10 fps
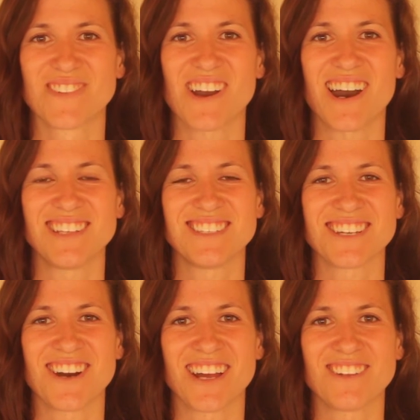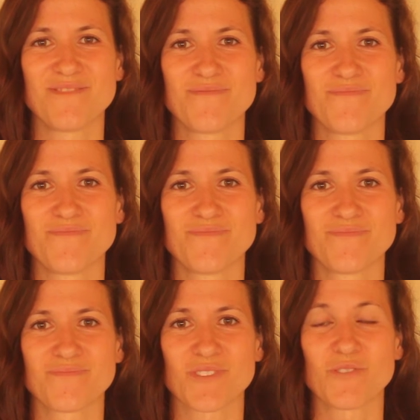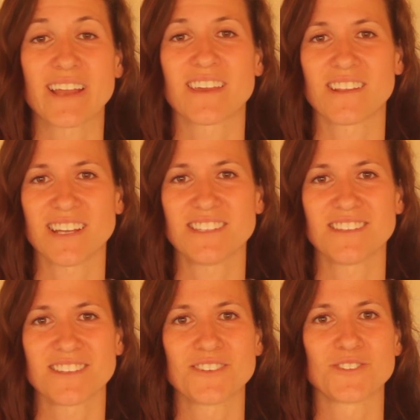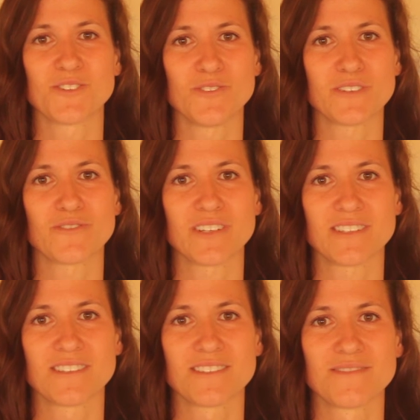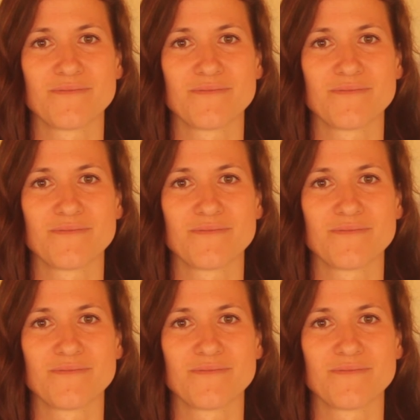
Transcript: God to God, recognizing that there's no difference.